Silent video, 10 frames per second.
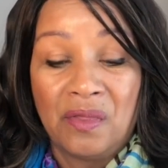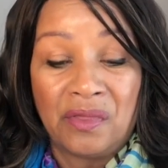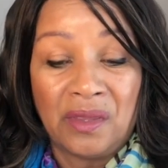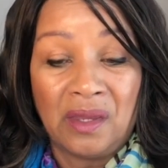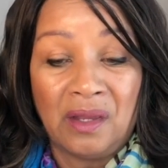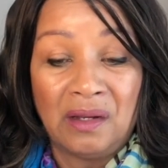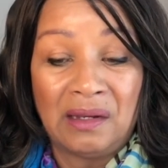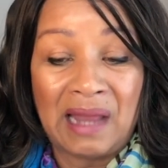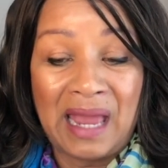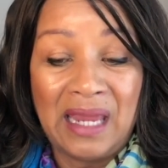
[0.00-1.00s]
they
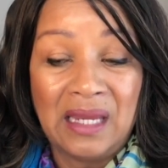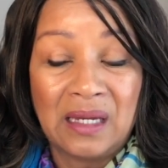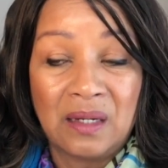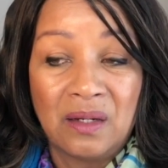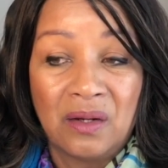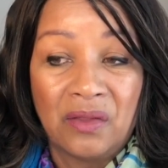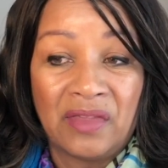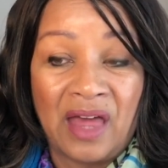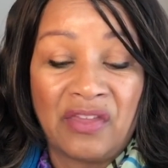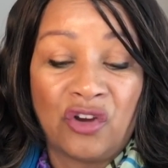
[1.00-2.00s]
like
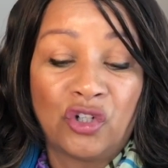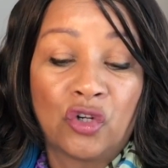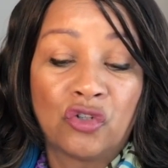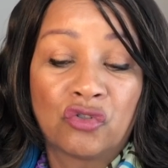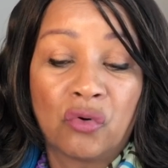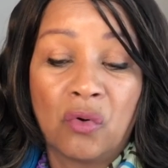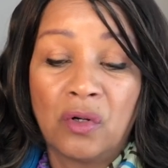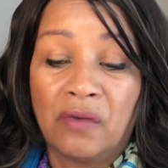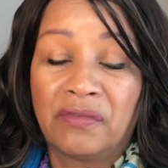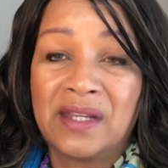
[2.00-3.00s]
that they're in control
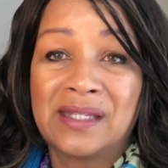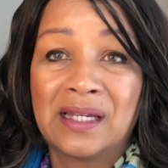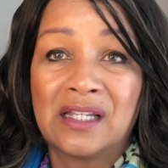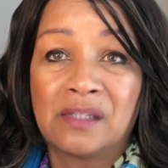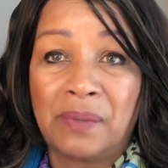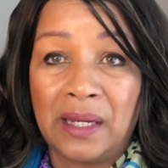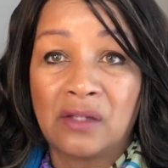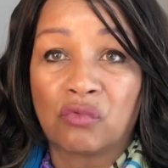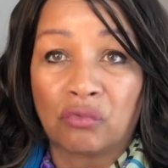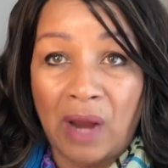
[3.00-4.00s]
of this little
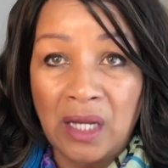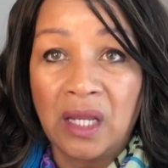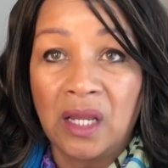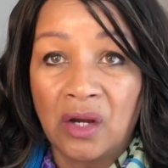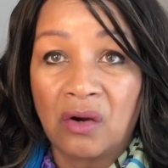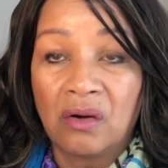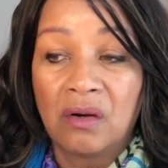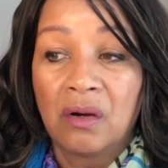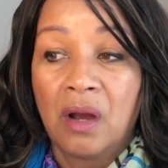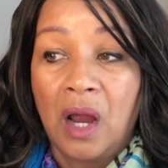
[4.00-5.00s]
space right here,
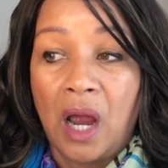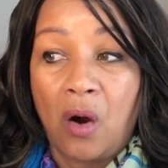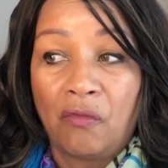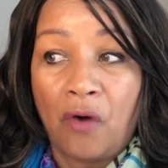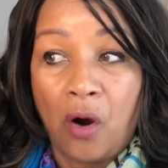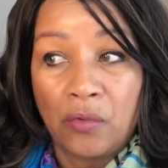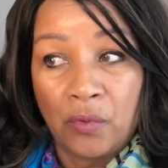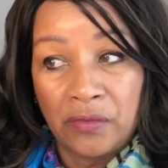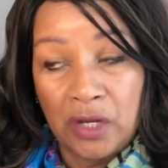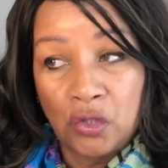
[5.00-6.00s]
of how
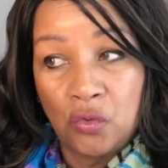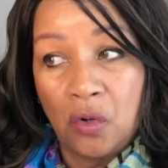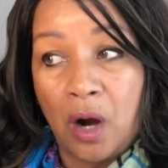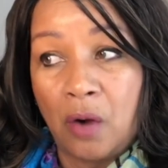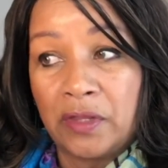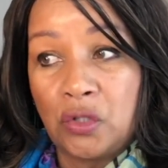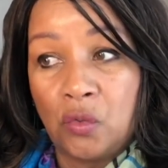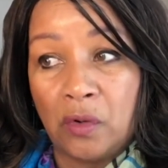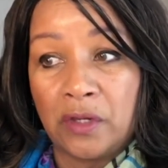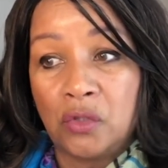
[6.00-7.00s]
they do
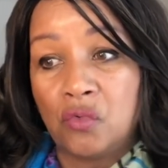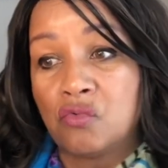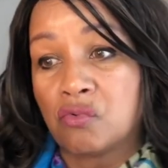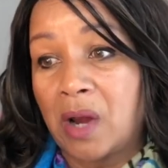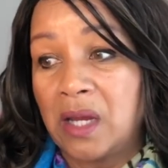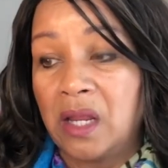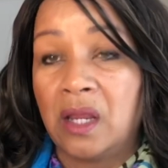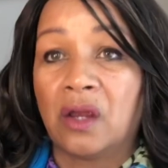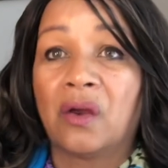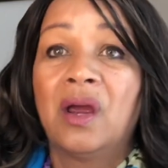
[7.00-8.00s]
what they do right
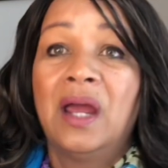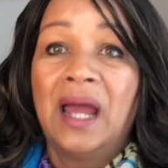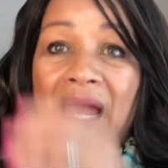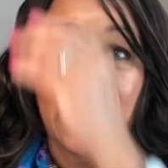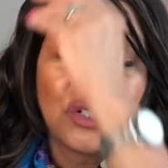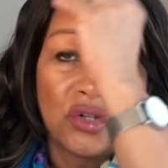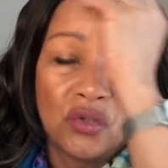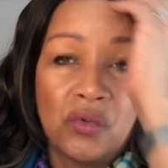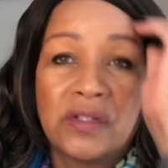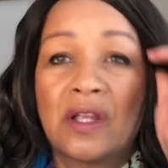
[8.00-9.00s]
here, and to
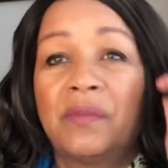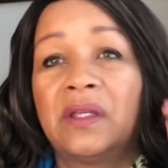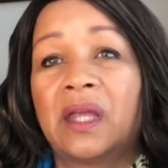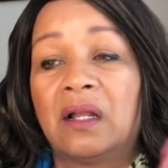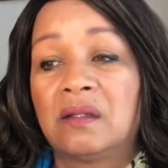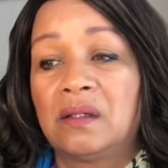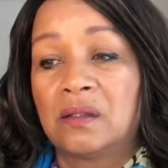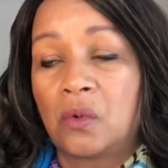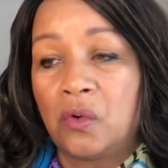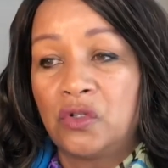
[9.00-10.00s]
do something else
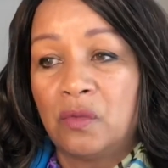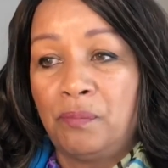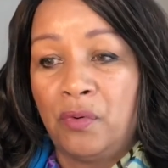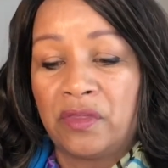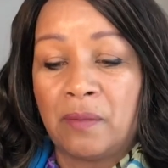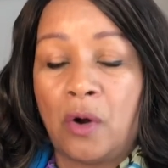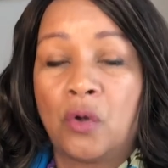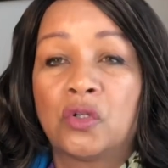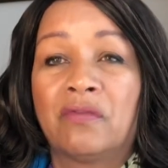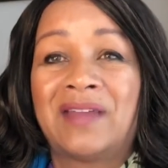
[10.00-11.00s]
is going to put them
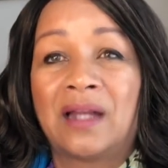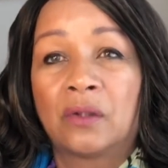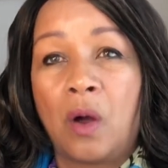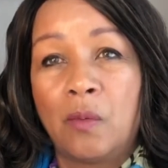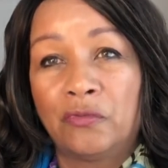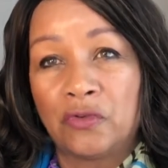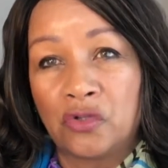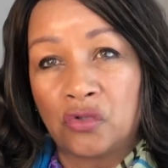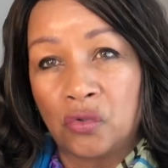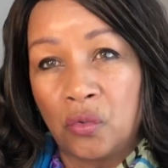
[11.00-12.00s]
out of that comfort
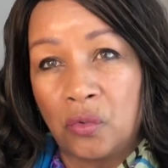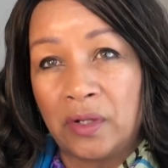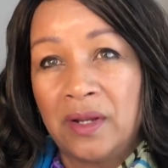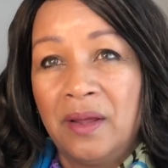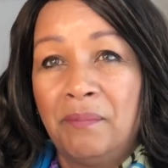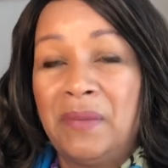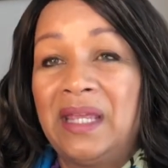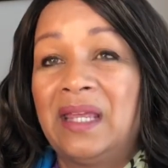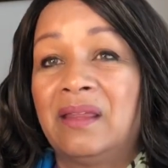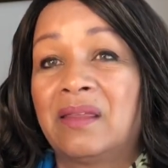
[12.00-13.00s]
zone,
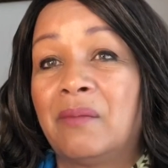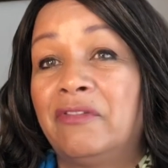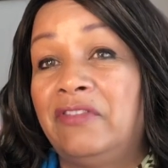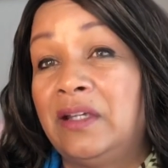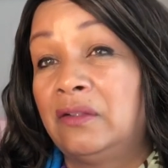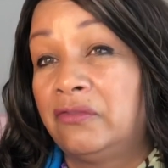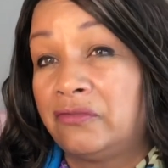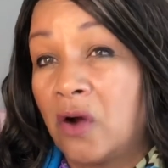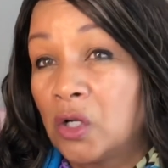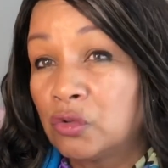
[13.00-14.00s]
making them feel
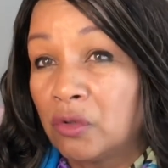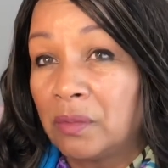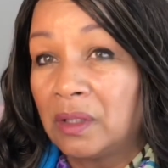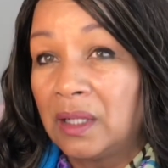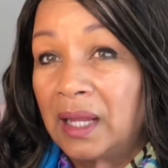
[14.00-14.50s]
vulnerable.